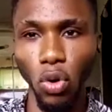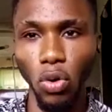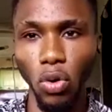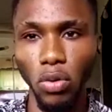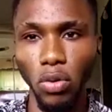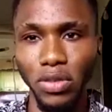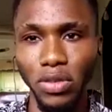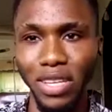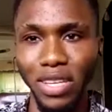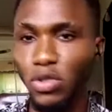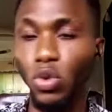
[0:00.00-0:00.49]

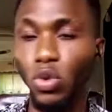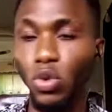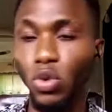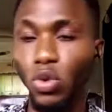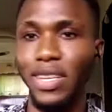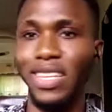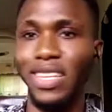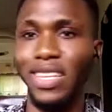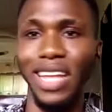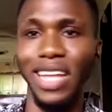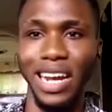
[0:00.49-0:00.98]
there's no
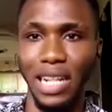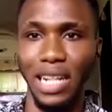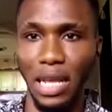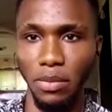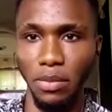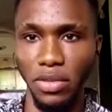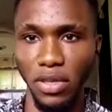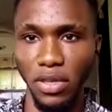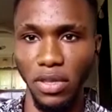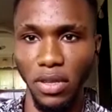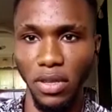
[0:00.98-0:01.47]
saner
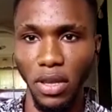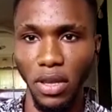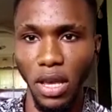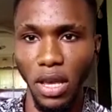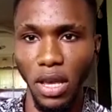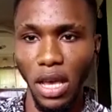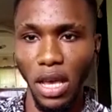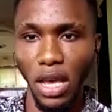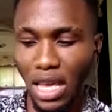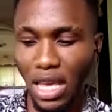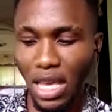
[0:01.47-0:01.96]
clients.
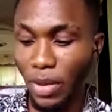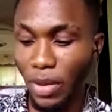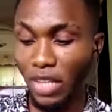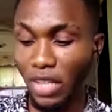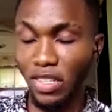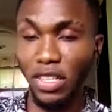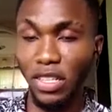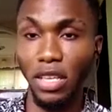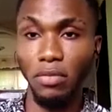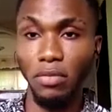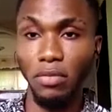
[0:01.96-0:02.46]

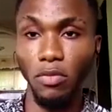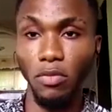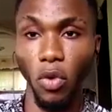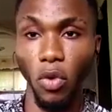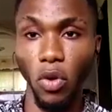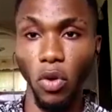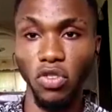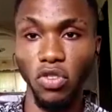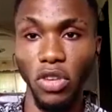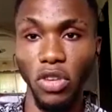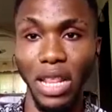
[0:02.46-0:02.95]
Imagine a
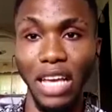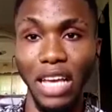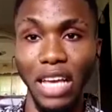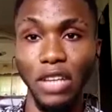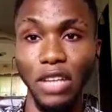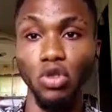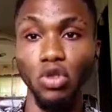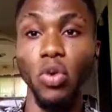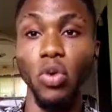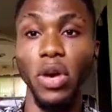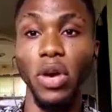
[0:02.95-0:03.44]
country like
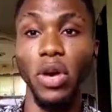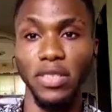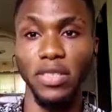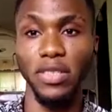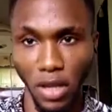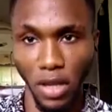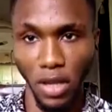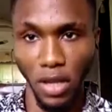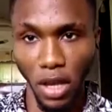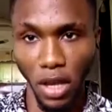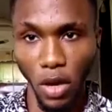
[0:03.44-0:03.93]

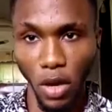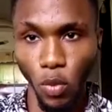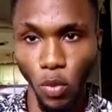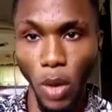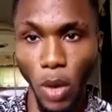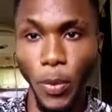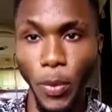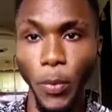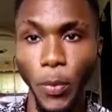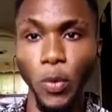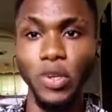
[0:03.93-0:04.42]
US, where
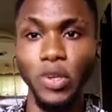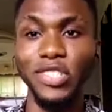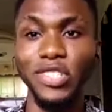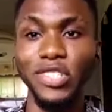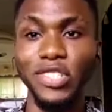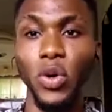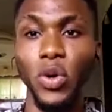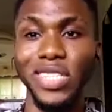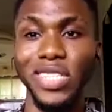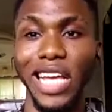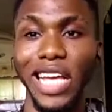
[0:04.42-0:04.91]
people will say
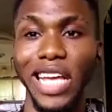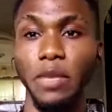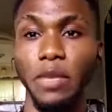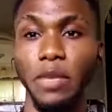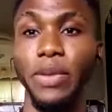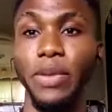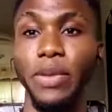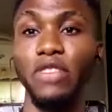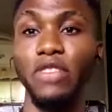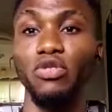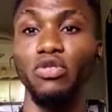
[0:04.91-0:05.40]
it's like the
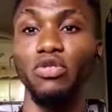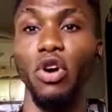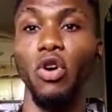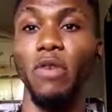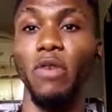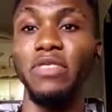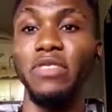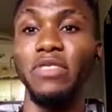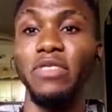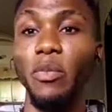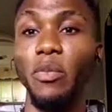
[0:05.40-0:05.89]
bedrock
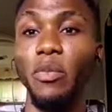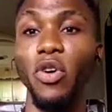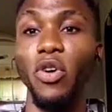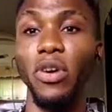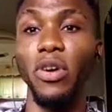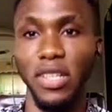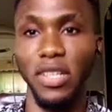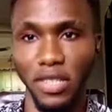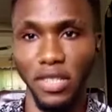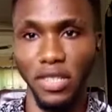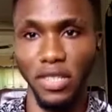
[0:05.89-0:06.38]
of
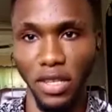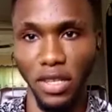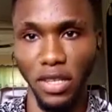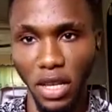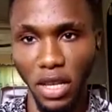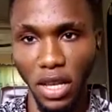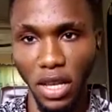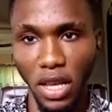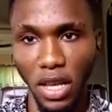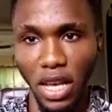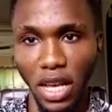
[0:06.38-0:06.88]
democracy.
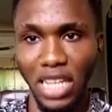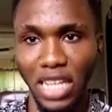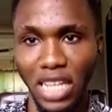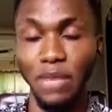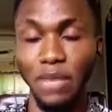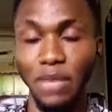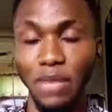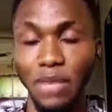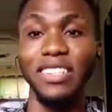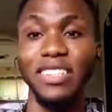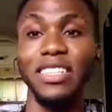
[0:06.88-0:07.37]
And
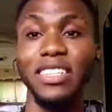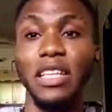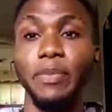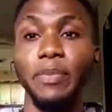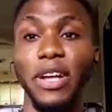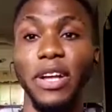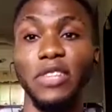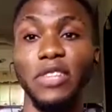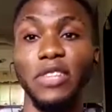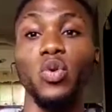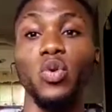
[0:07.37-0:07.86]
imagine in a
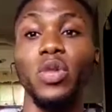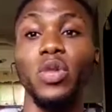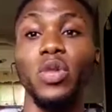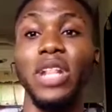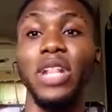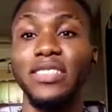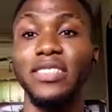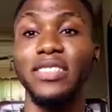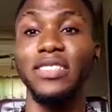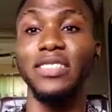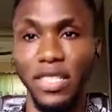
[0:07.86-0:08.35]
particular
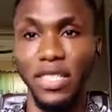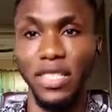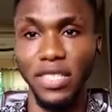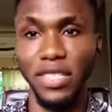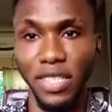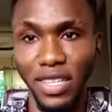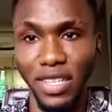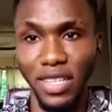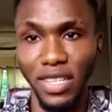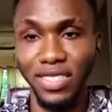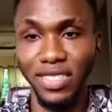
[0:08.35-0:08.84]
state, in
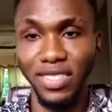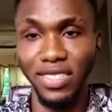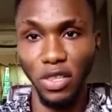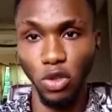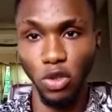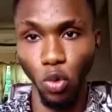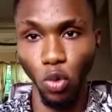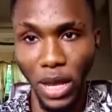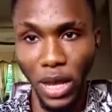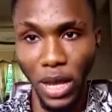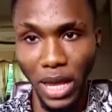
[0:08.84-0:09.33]
a state
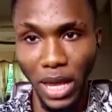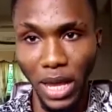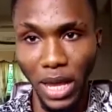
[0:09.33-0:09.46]
where